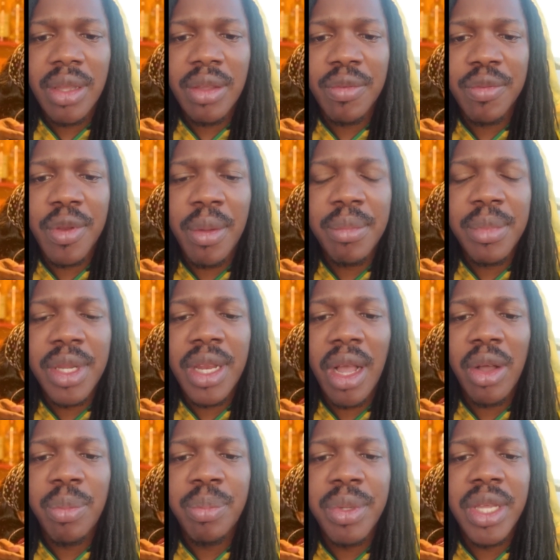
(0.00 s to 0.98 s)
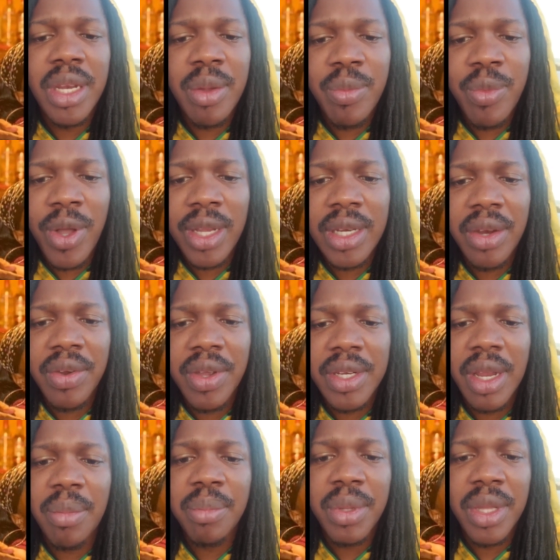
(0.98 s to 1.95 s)
If them did go pay them water
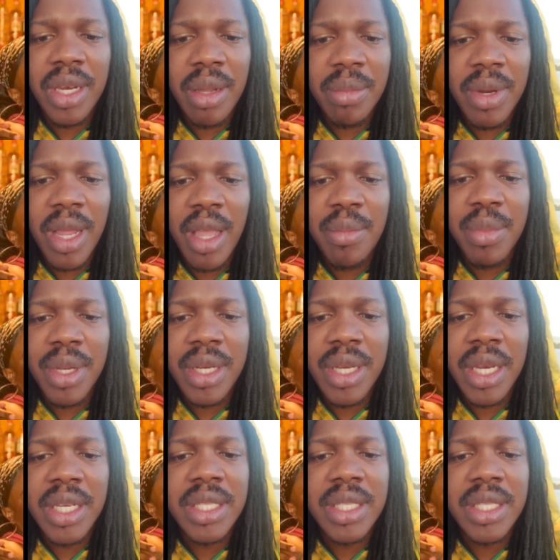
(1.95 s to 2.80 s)
rate and pay them light bill,